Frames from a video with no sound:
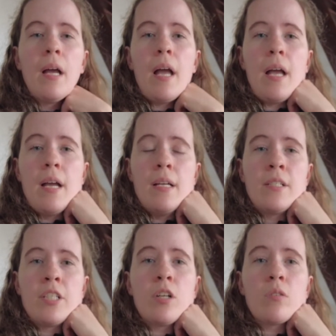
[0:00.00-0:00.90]
And
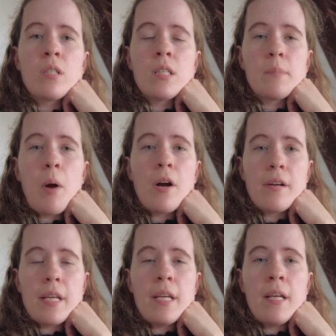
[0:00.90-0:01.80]
she goes to this
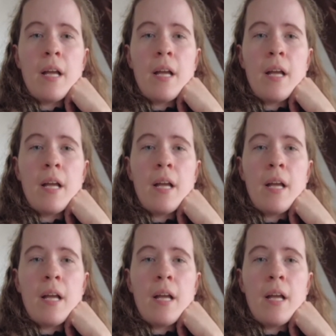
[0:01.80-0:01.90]
party,